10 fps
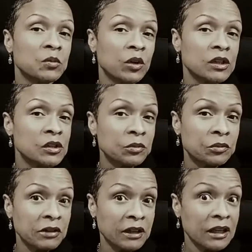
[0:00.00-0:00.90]
1, 2,
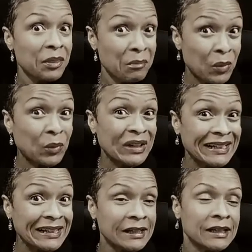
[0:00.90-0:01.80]
3 in the morning,
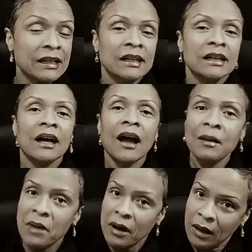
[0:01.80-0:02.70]

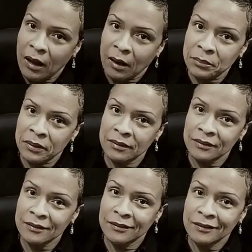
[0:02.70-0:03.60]
I'm up.
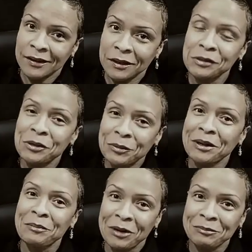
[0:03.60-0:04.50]
You know what
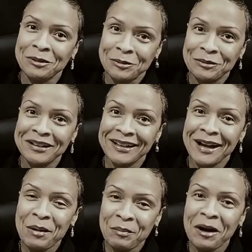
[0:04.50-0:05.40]
I'm up doing?
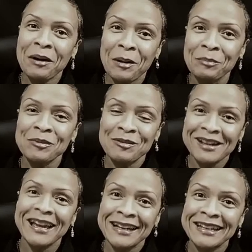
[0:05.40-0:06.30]
I'm up
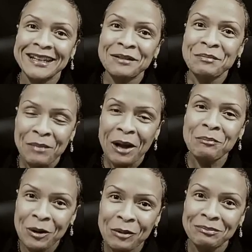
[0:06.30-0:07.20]
creating my
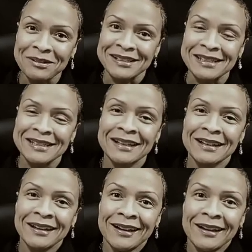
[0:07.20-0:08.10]
purpose.
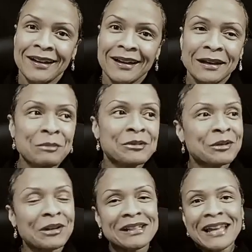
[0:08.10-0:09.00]
And I'm so
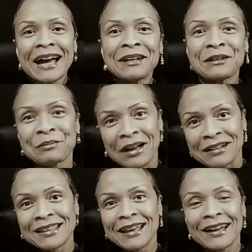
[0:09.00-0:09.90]
excited
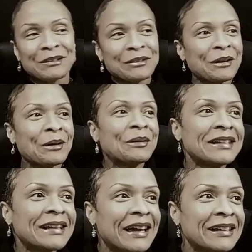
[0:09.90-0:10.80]
about that, you know? And,
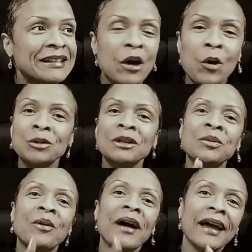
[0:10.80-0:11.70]
and the only
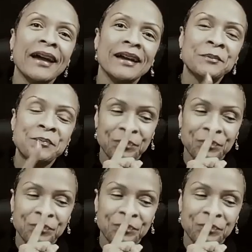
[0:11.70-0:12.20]
way,